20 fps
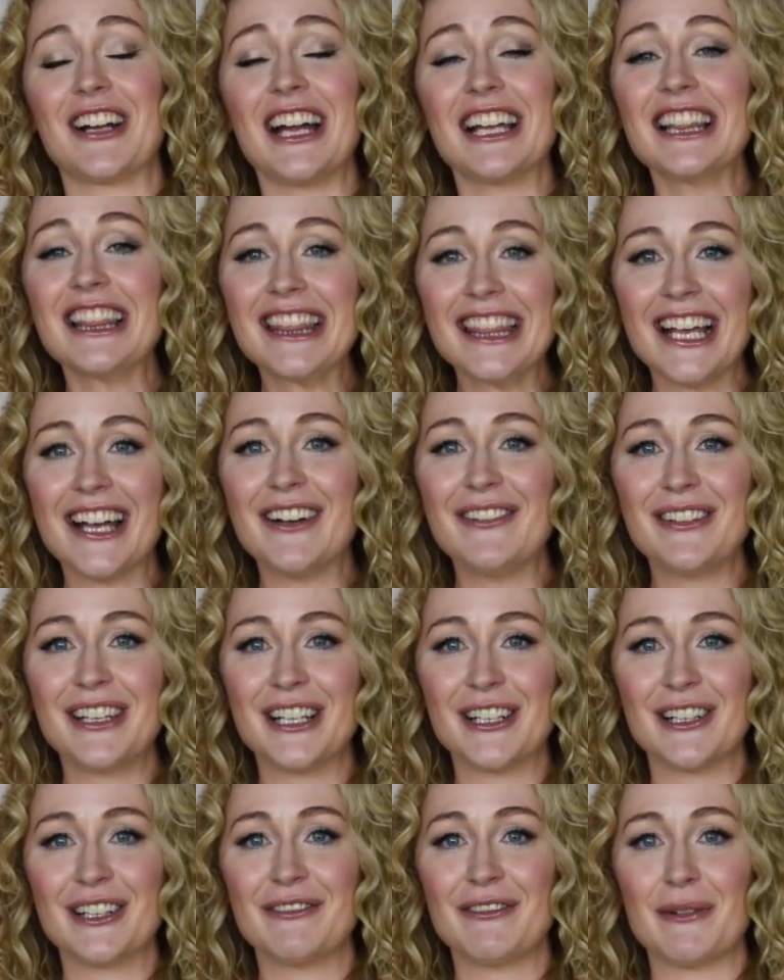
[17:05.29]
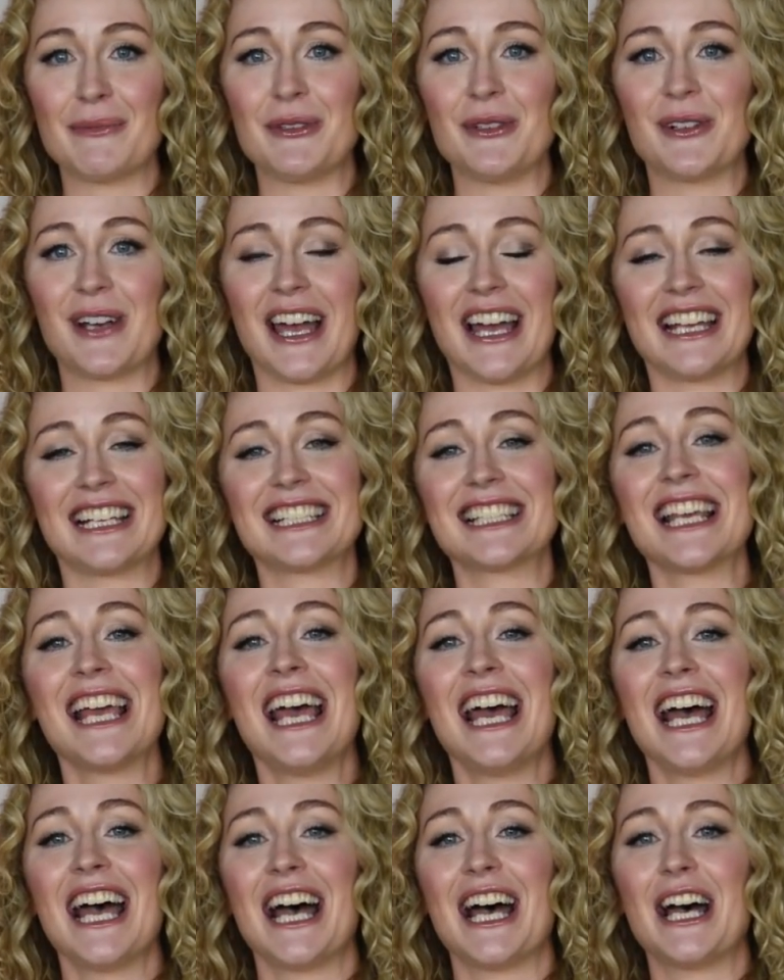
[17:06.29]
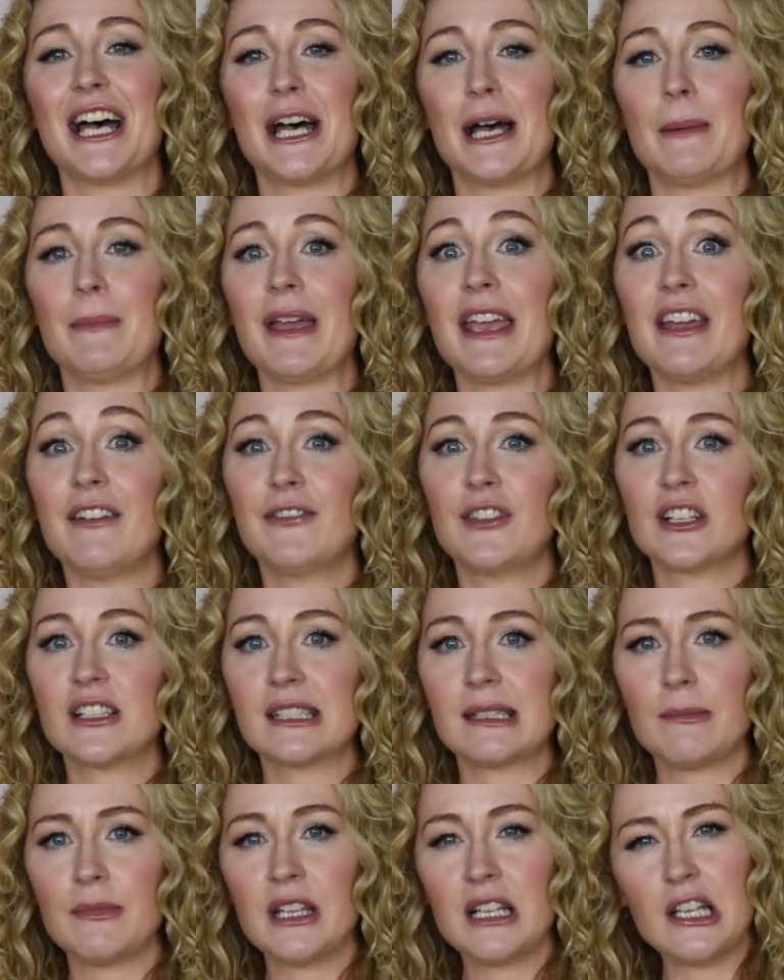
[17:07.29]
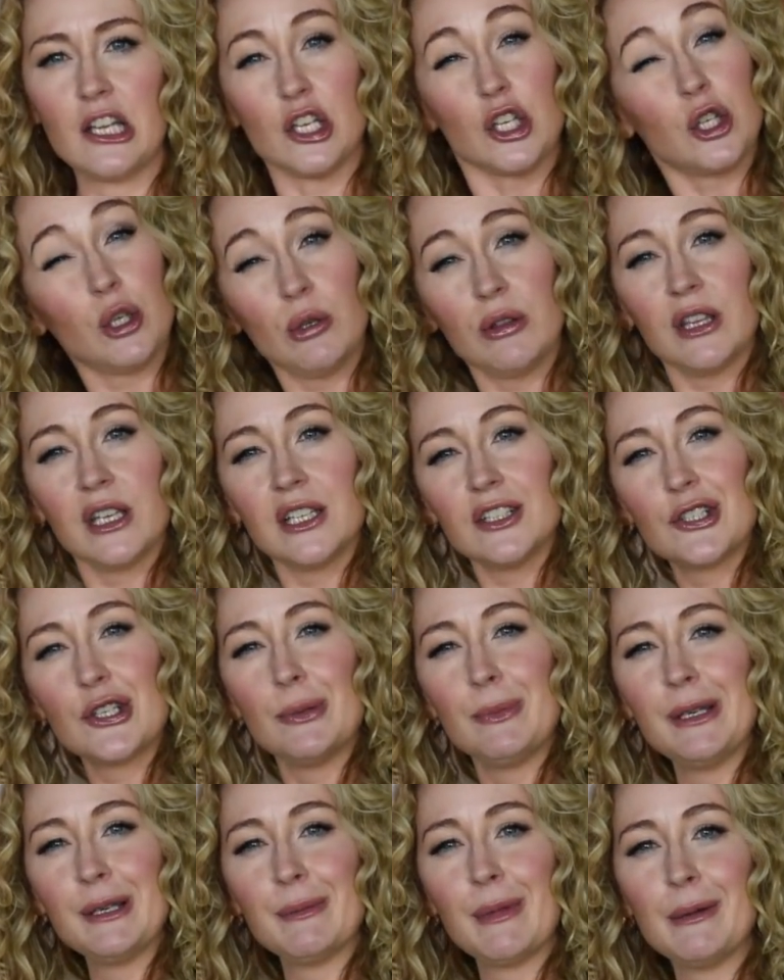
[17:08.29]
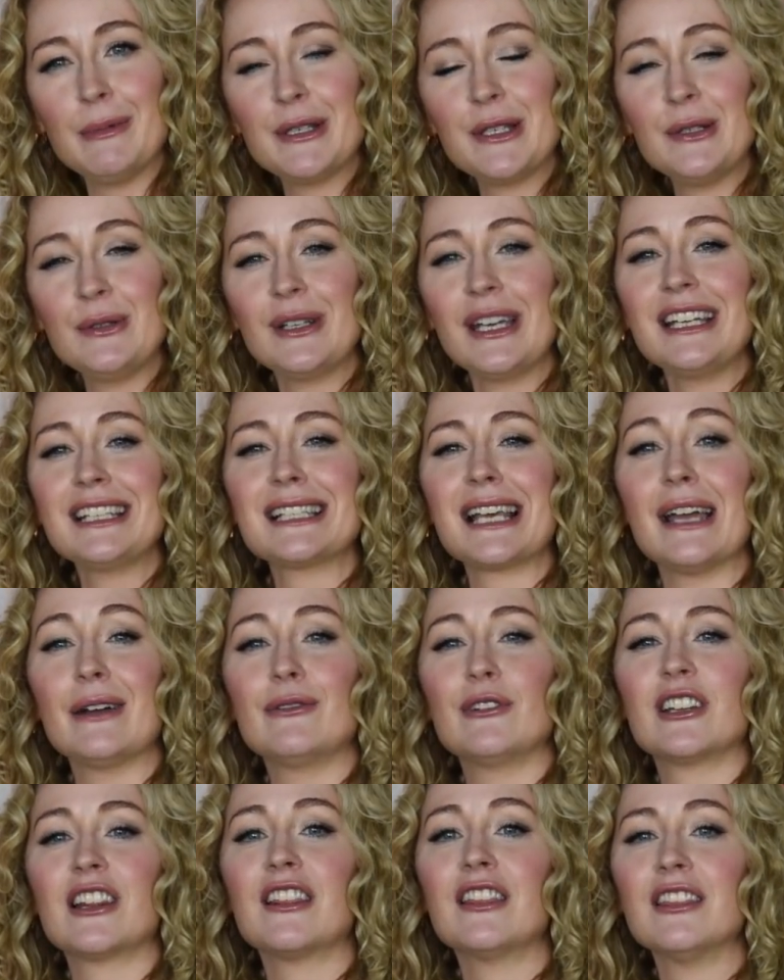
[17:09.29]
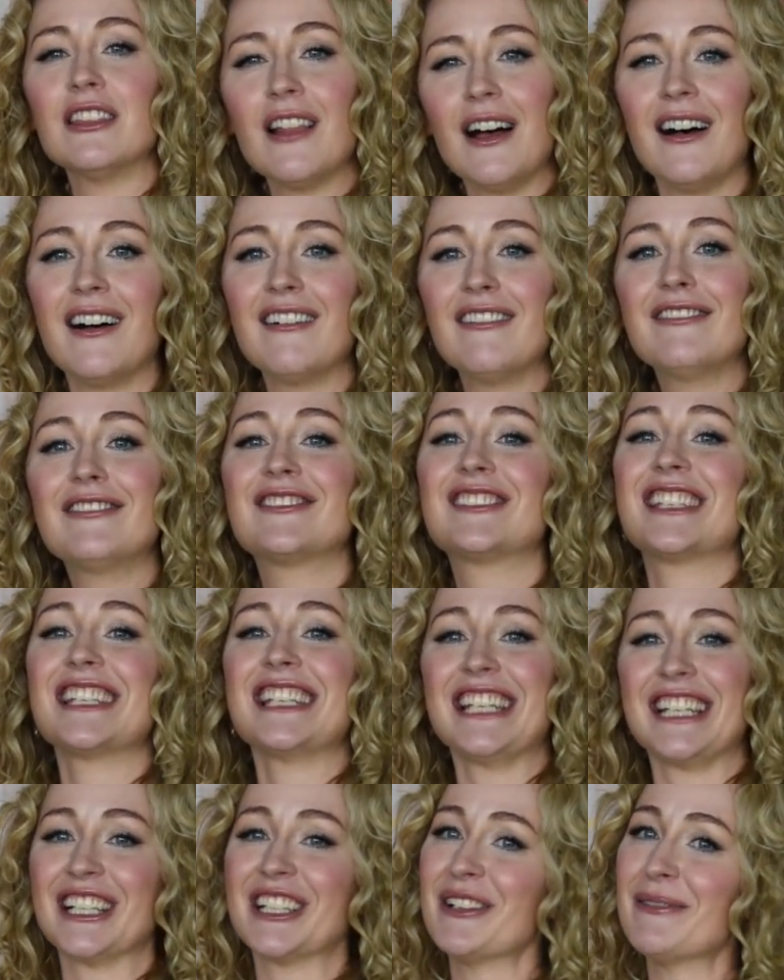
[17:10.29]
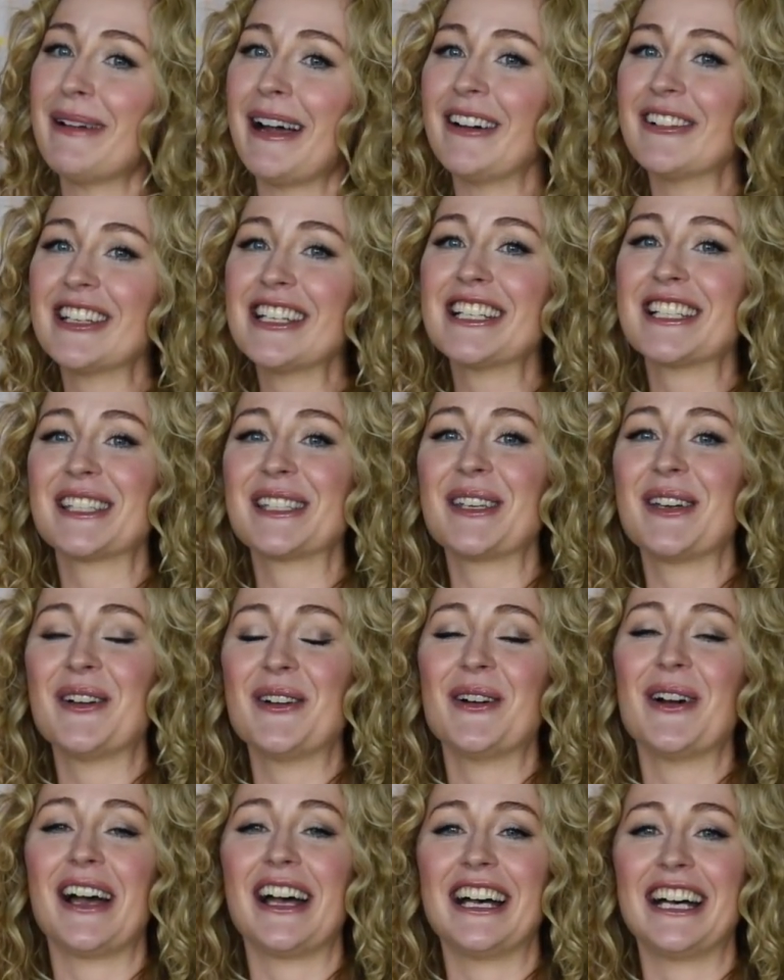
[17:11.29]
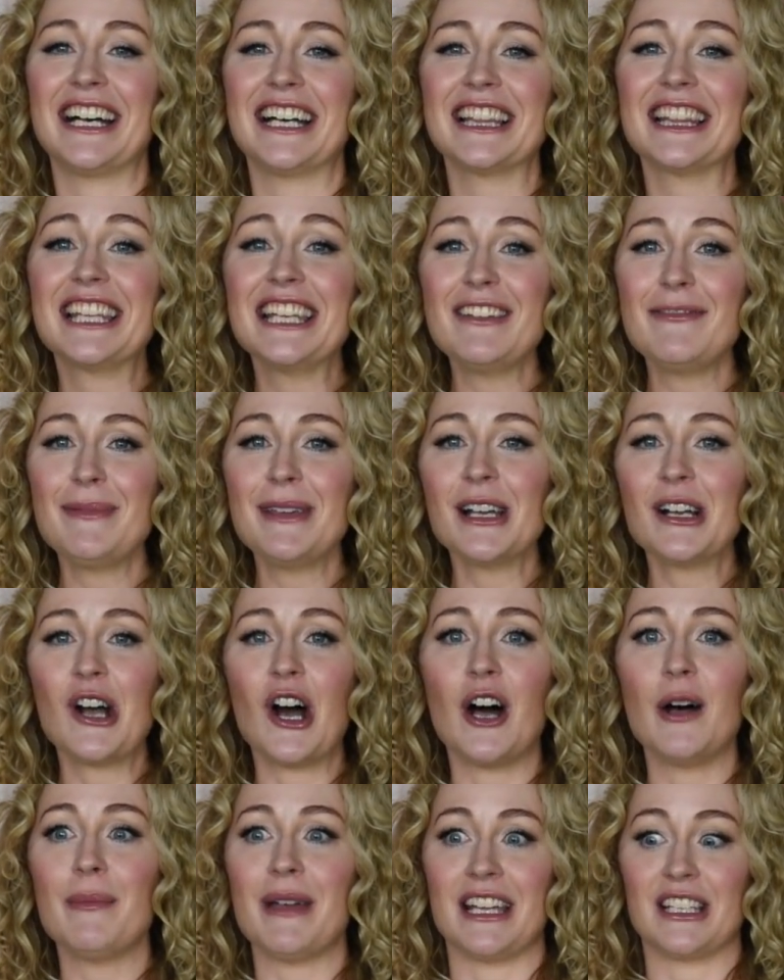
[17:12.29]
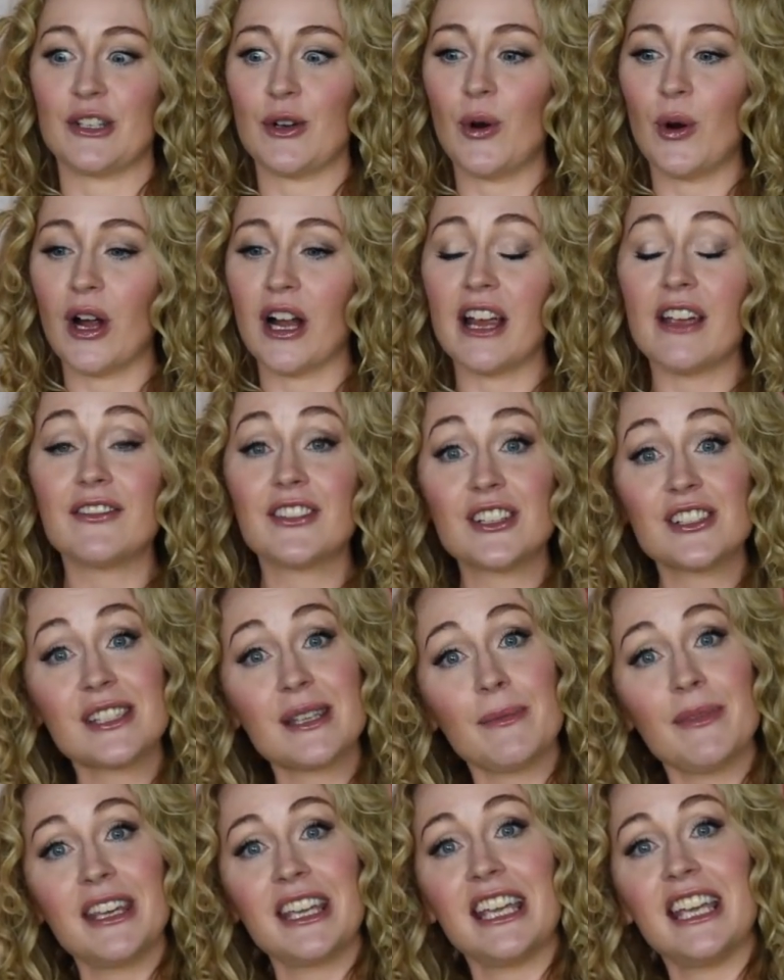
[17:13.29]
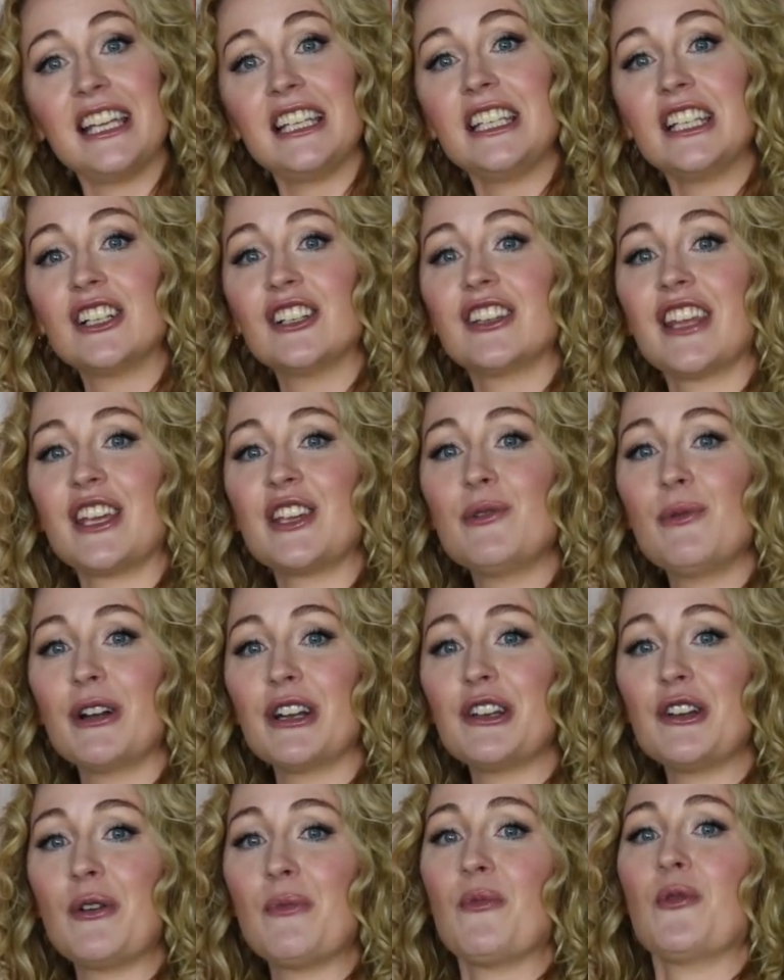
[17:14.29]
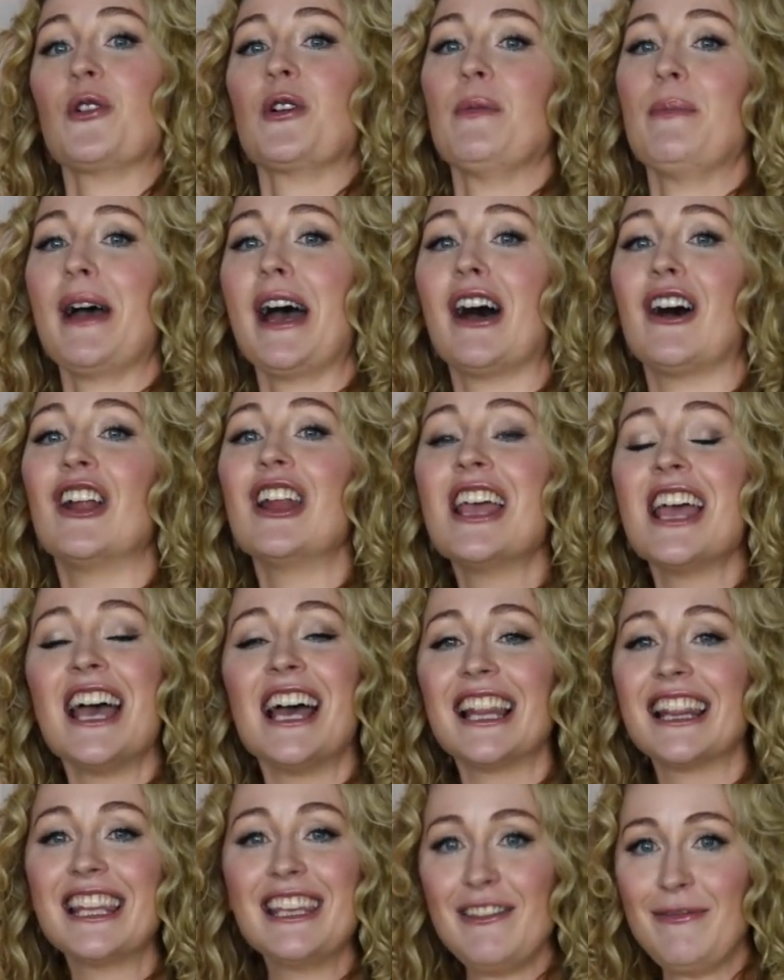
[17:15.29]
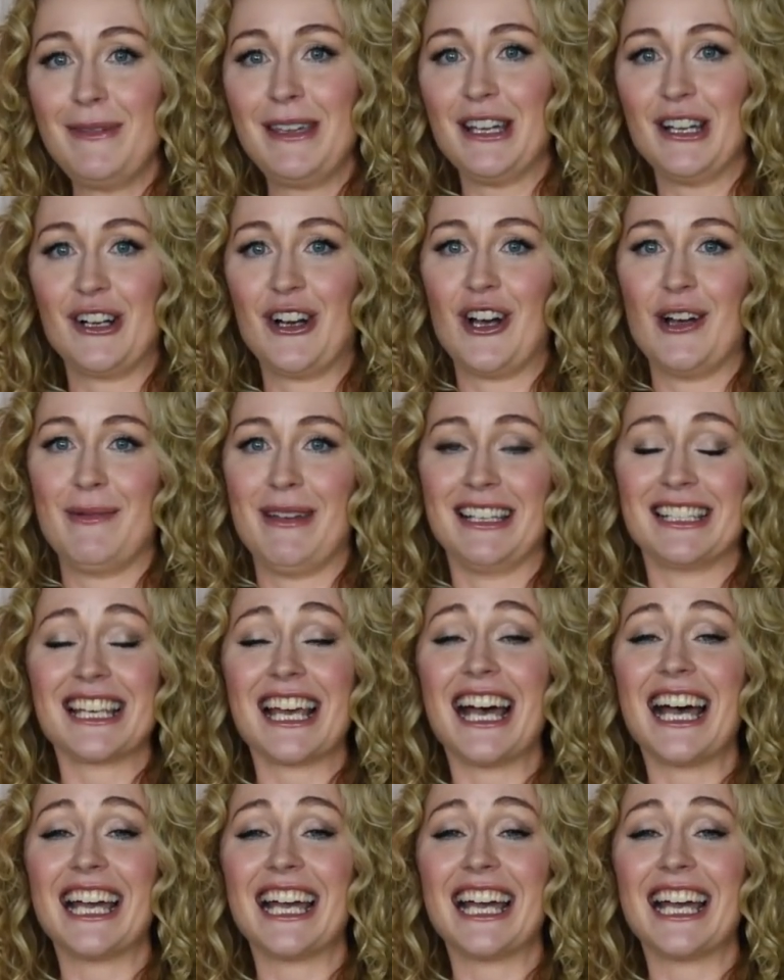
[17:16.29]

I love hearing from you guys. If there's something that you think should be in my bassoon case, I would love to hear about it. So leave me a comment, or if there's something in here that you want to know more about, leave me a comment.